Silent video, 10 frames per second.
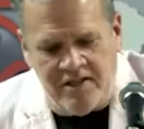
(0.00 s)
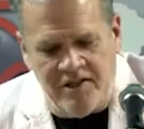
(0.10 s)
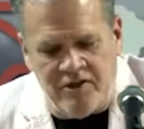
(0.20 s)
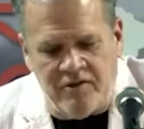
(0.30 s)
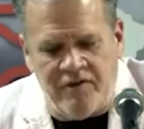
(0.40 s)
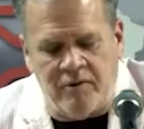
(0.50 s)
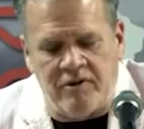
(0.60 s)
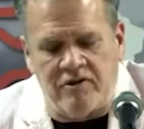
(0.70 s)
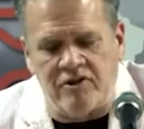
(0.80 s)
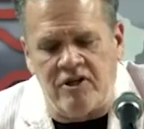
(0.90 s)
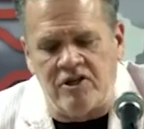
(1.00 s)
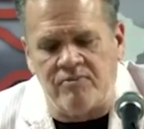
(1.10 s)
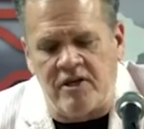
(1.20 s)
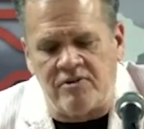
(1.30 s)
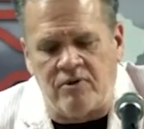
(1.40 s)
says here, you're filled with
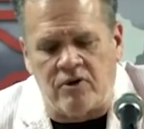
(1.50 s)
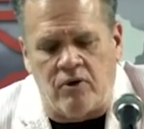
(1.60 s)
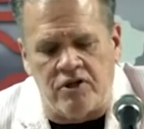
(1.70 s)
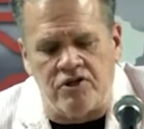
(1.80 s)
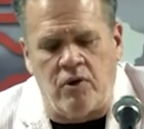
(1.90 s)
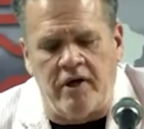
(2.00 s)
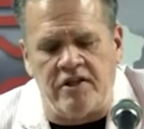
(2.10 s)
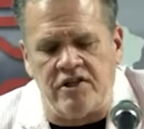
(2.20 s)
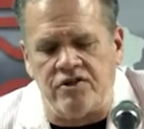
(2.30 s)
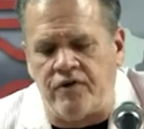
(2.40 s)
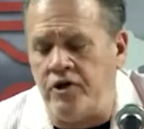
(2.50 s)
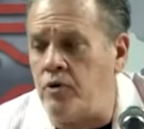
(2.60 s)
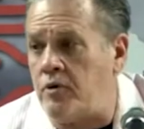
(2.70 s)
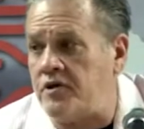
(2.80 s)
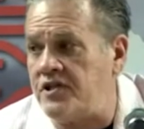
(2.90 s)
inexpressible and glorious joy. And it says, for you
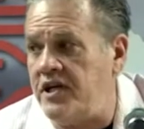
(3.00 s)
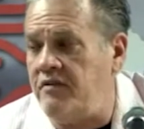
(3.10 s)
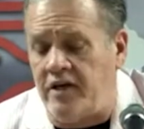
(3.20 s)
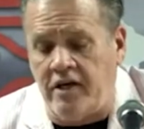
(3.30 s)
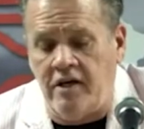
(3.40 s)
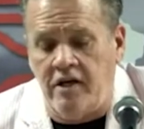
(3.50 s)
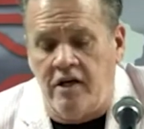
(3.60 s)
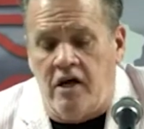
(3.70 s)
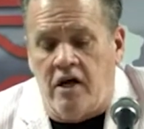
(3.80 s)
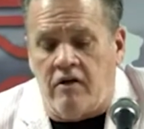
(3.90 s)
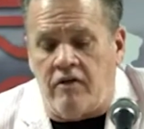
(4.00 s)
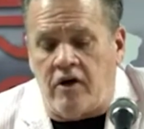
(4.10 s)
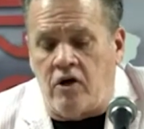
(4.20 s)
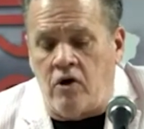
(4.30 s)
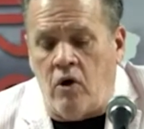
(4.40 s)
are receiving the
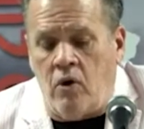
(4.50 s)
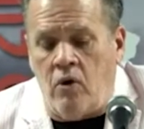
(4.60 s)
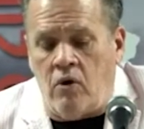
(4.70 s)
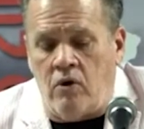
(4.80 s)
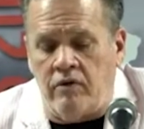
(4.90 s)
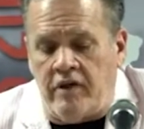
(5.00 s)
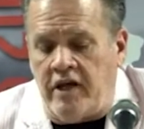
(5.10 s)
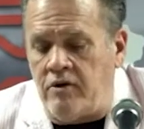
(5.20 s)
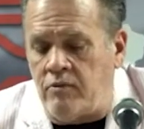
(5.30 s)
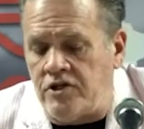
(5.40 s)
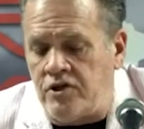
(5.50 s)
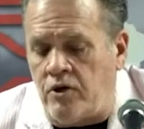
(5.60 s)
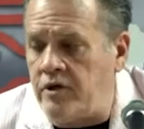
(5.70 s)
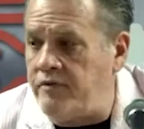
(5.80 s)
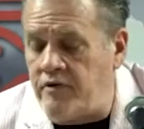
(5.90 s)
goal, the end
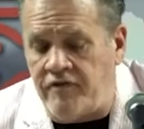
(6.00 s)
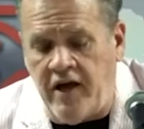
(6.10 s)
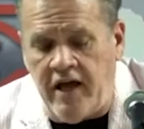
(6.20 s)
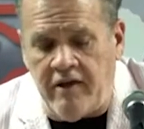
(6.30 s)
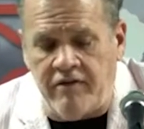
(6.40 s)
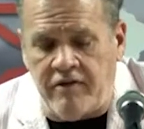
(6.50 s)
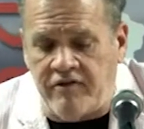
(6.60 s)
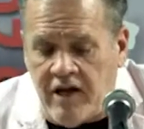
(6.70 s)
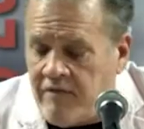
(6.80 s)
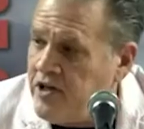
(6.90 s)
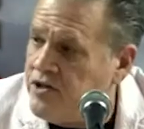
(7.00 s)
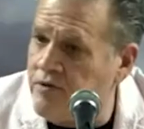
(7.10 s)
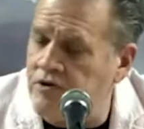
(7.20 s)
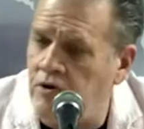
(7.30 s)
result of your faith, the salvation of your